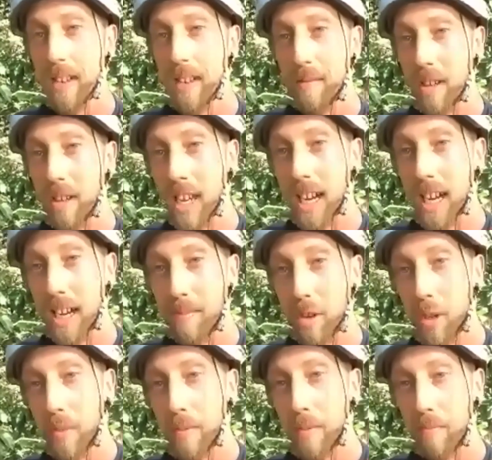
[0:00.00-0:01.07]
but yeah, it
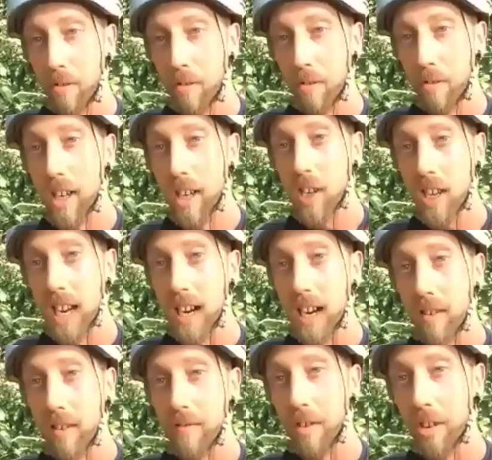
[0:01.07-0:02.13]
must be pretty scary
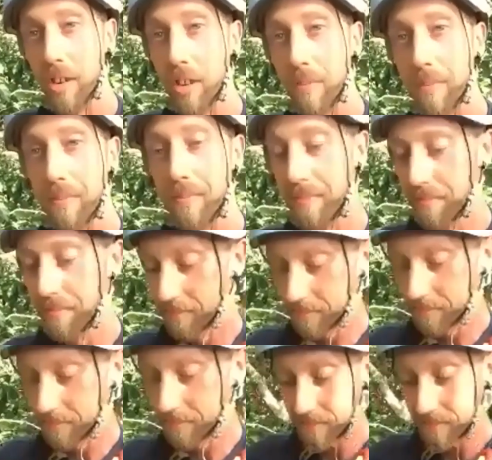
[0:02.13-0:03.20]
for them.
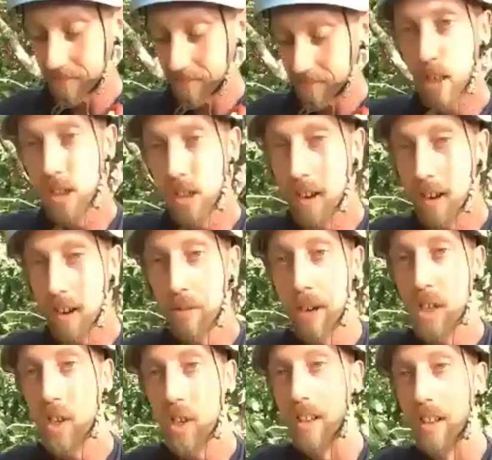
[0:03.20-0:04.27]
Great
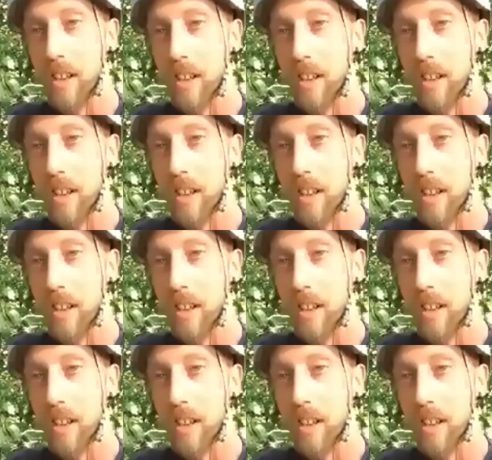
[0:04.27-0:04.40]
question.